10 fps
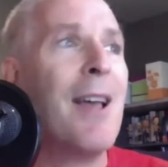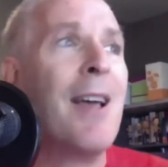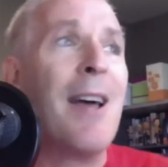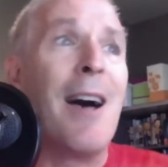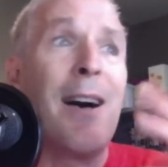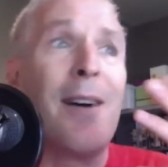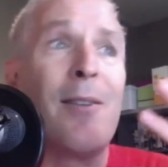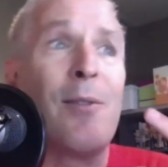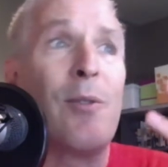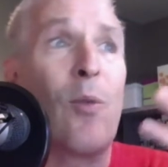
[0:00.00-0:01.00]
uh,
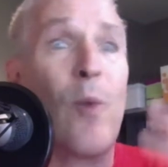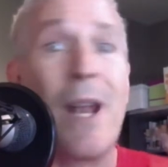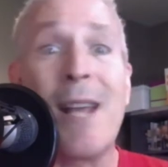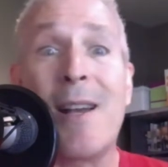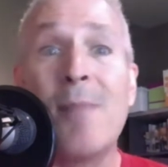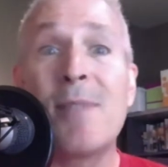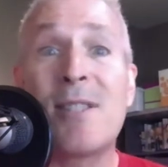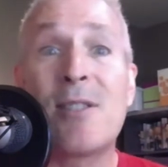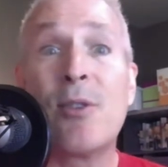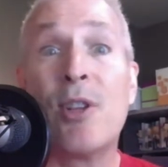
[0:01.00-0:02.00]
when it comes
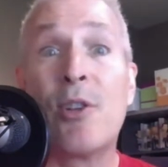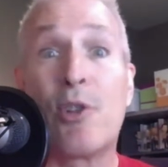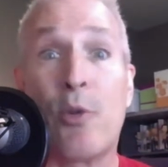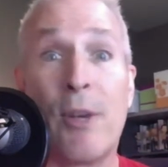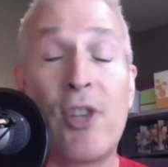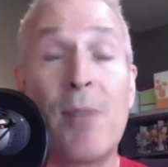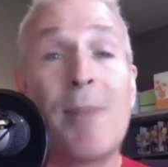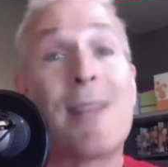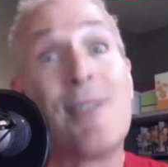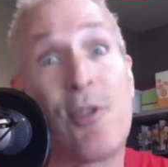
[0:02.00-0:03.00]
to nutrition,
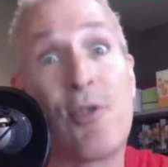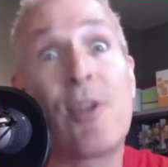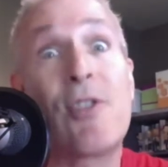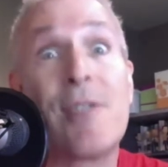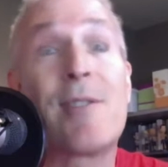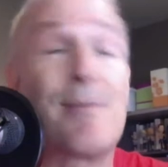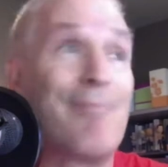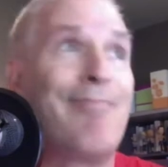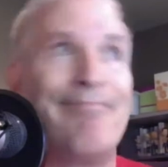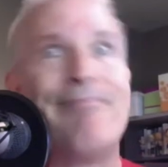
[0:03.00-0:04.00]
because nutrition's
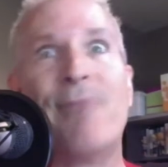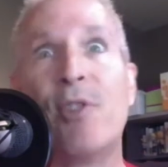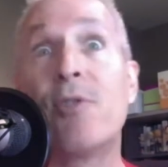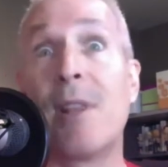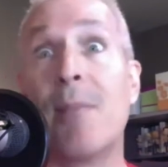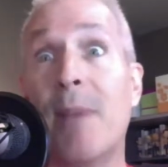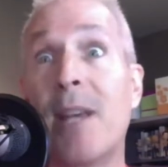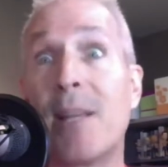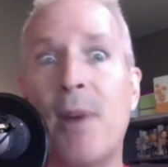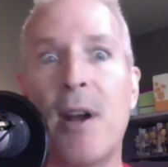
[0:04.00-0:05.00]
usually the
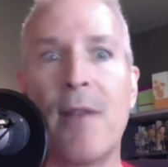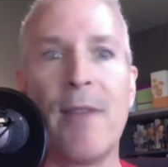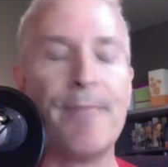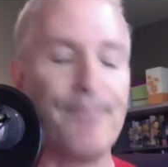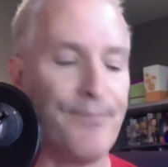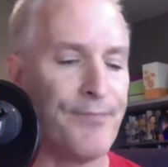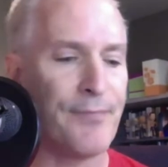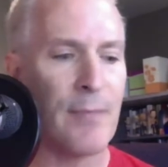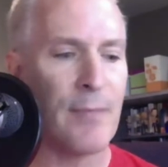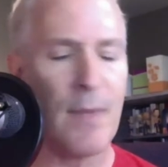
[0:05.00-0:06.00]
biggest part of it,
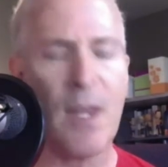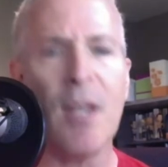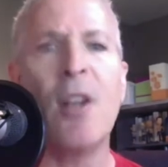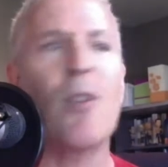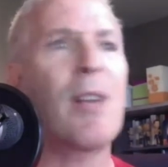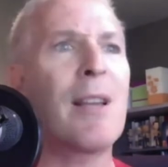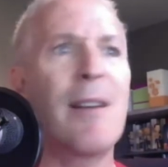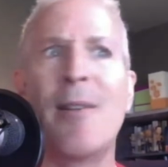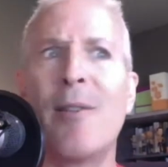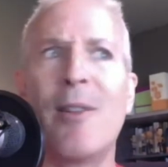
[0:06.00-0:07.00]
you know,
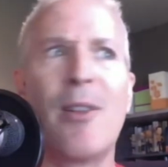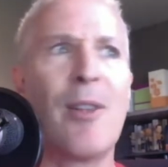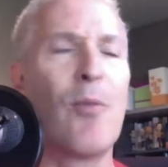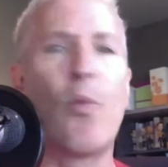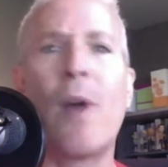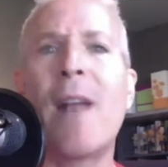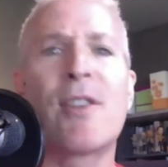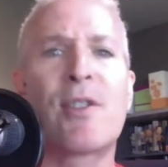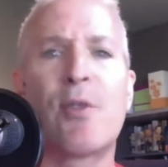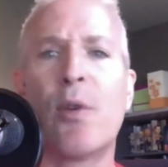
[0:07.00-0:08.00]
whatever
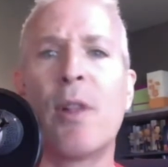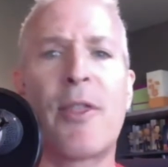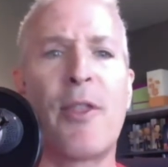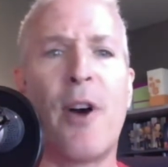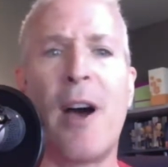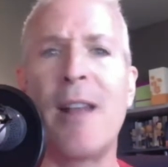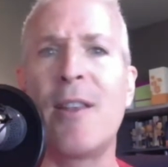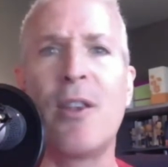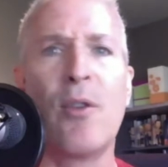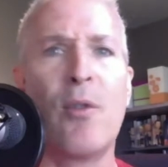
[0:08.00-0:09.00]
school of thought
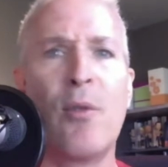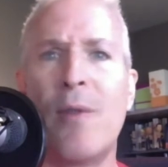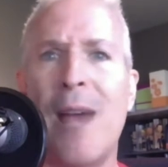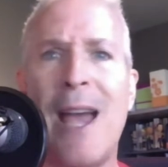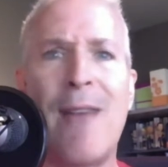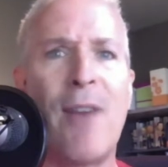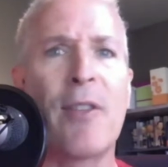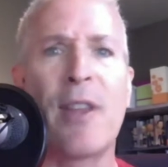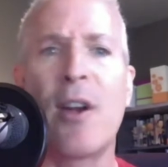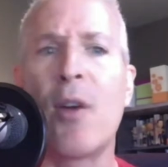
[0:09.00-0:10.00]
you have
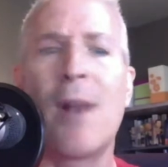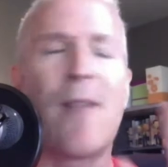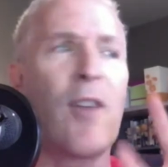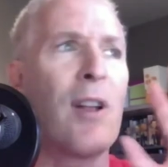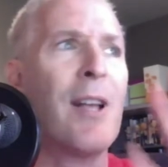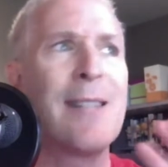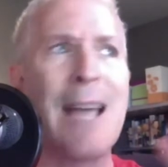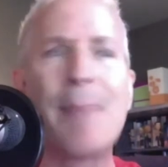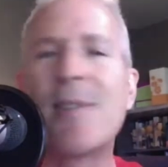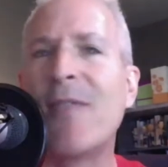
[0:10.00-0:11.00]
out there or whatever
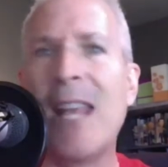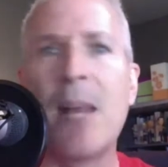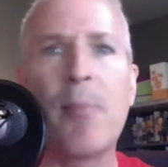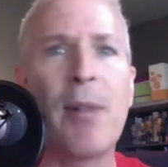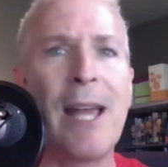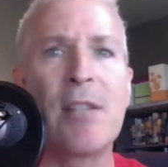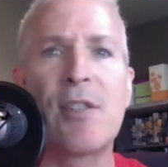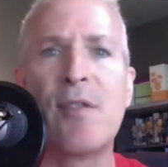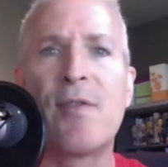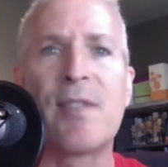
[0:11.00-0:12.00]
types of eating
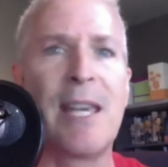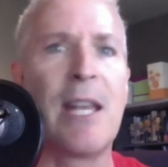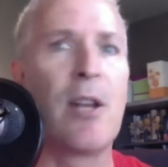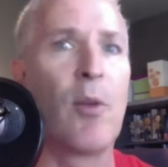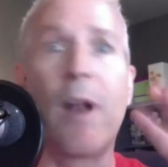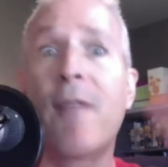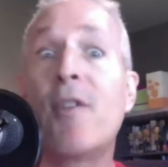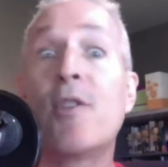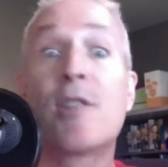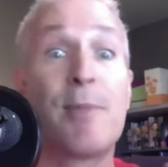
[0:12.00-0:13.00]
plans you've seen or whatever
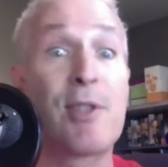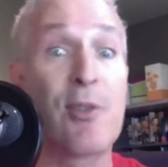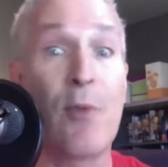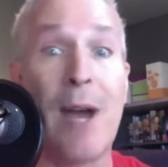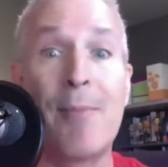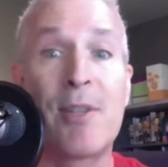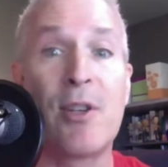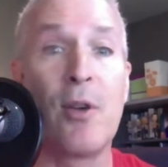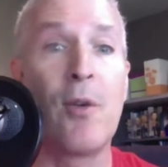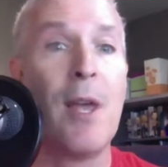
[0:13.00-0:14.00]
you subscribe
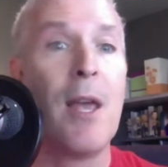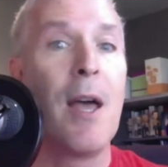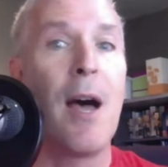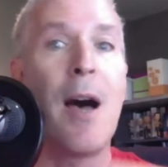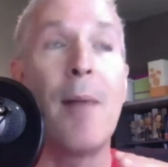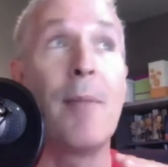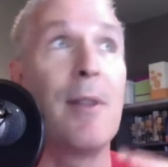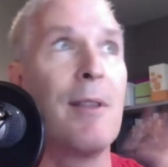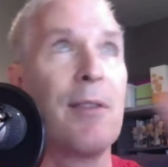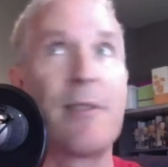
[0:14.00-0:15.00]
to, um,
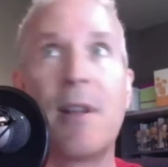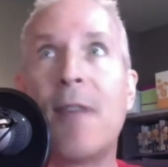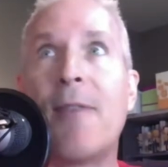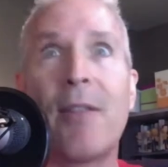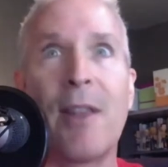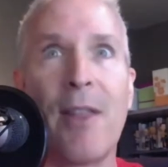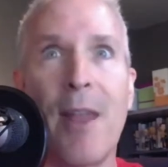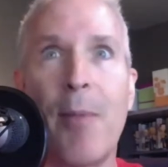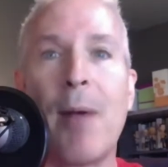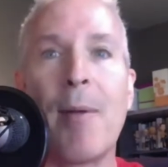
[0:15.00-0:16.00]
there's enough out there
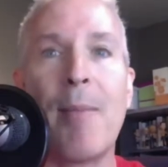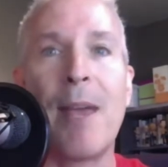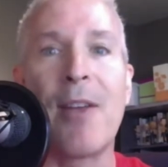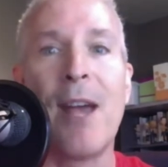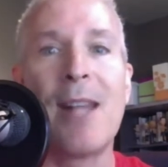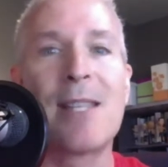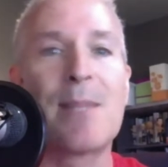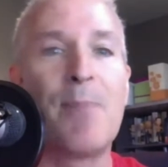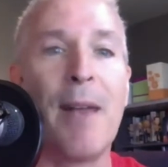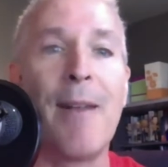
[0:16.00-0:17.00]
that'll probably make your head
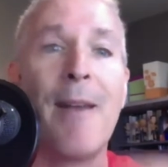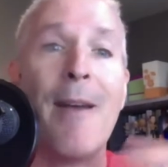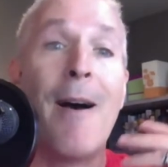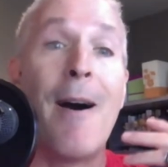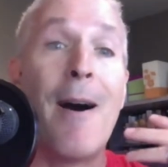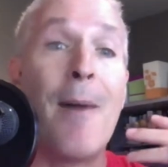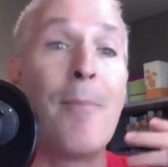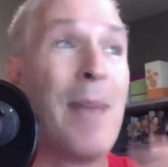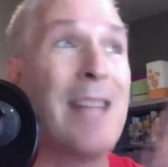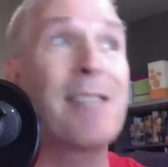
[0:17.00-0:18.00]
spin. Um,
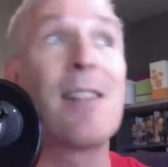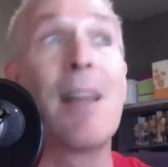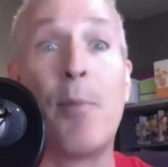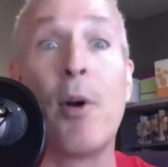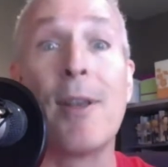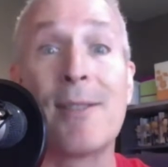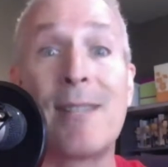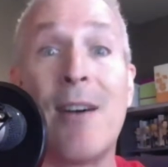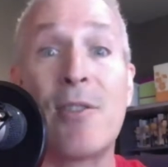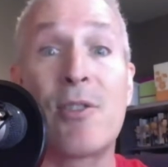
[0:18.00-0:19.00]
basically, it boils
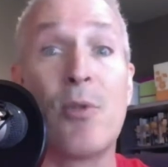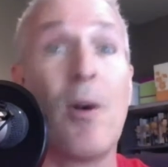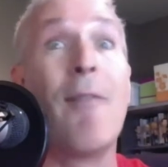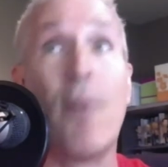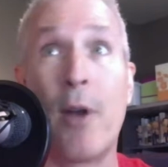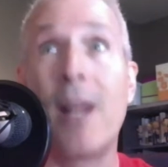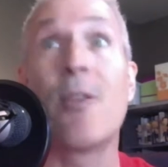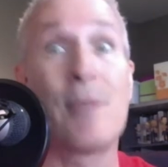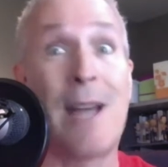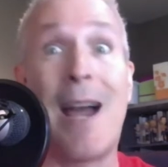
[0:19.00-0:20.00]
down to avoiding
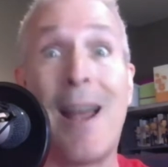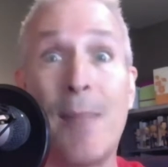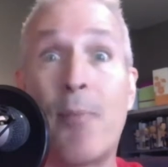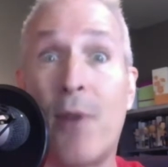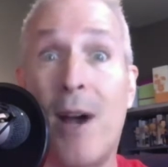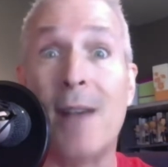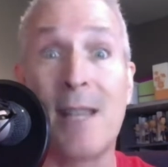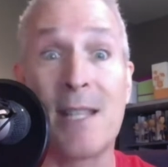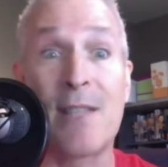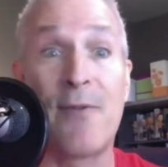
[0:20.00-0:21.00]
those highly
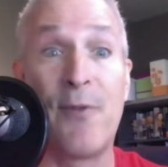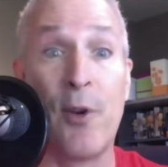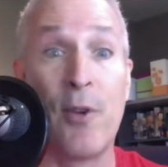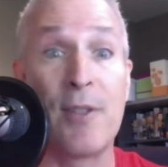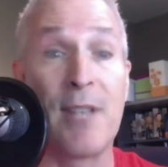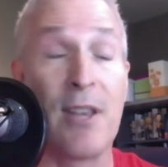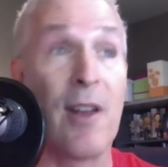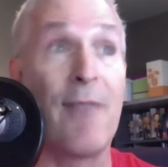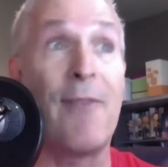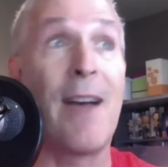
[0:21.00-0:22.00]
processed foods that you're
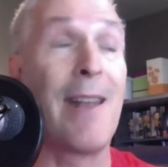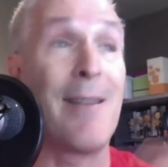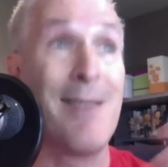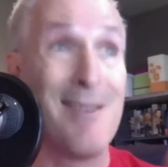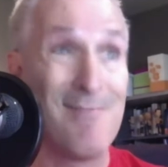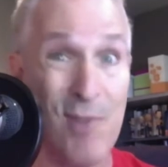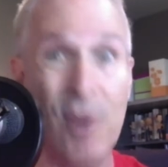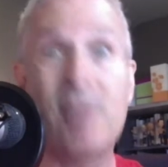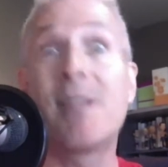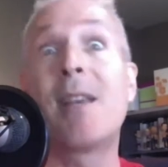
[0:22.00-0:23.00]
going to find
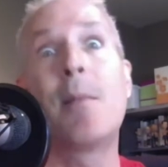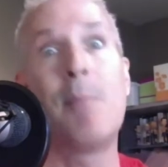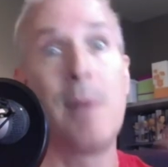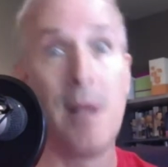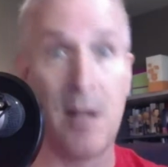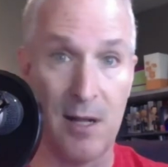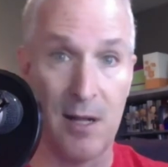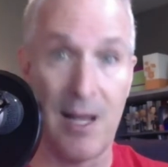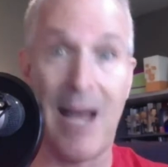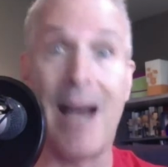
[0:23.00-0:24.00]
mostly in the
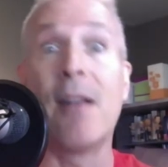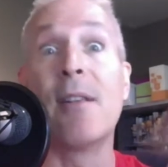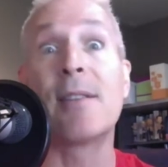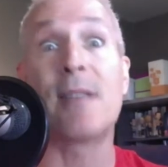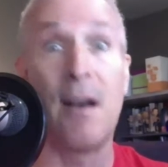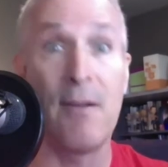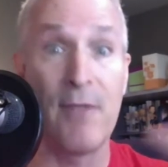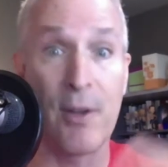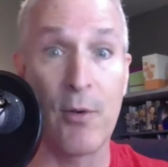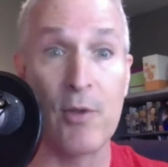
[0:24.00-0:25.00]
middle aisles of
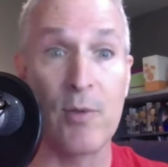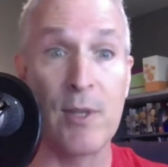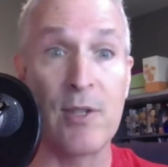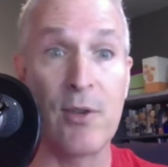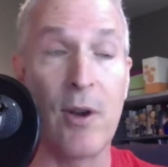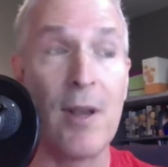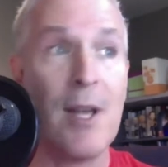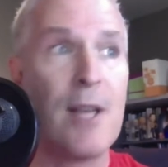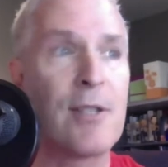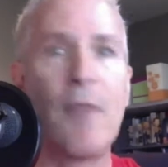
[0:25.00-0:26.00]
the grocery store.
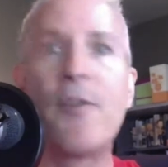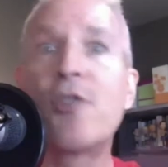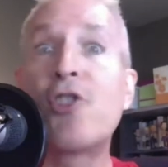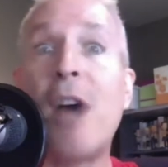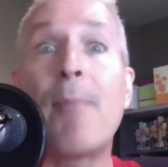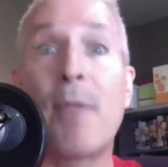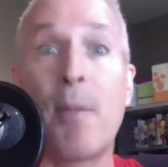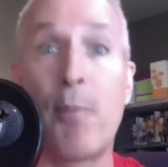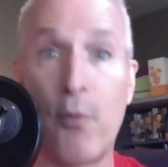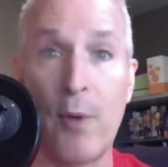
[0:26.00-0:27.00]
So if you shop the
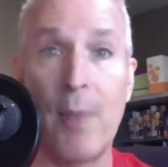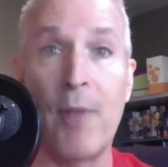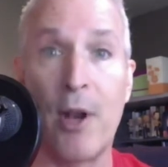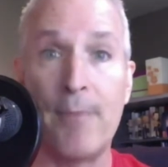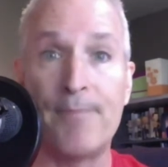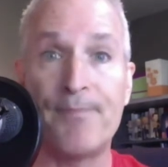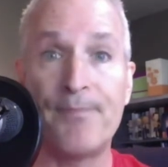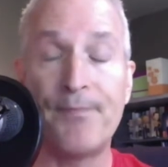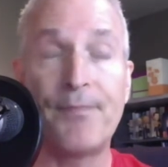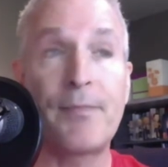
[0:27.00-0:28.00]
perimeter
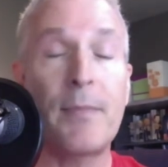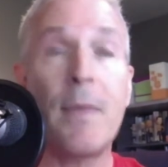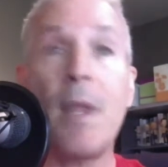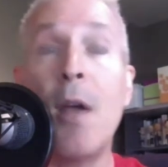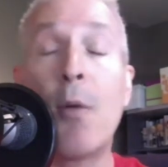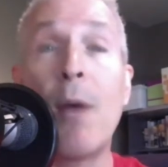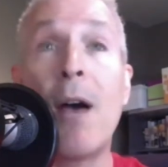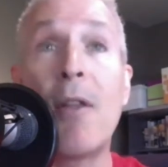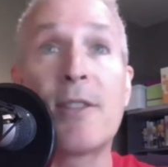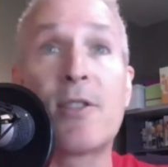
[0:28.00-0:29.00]

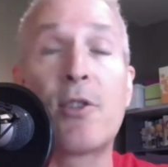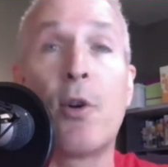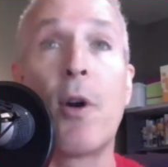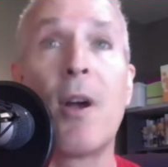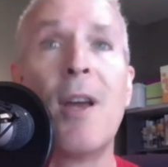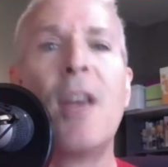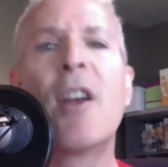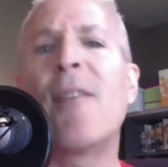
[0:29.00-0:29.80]
around the store, you're going to